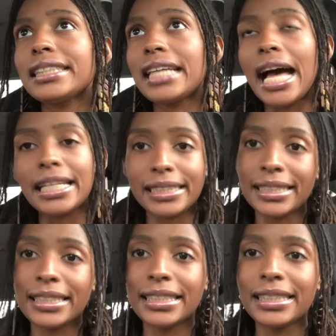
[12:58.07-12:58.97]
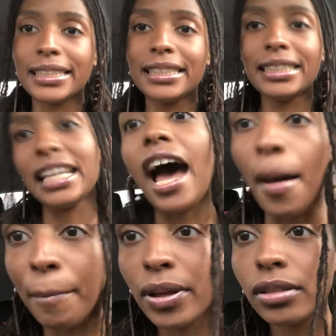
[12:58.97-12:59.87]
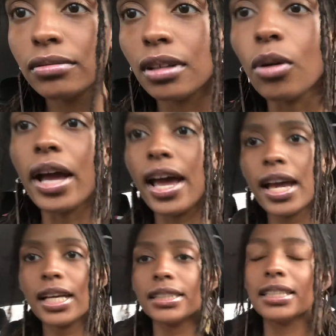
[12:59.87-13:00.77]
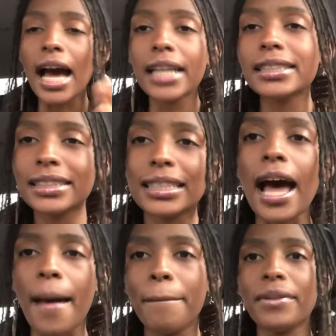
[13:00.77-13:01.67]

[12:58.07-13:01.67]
gotta stop, okay? It's gotta stop.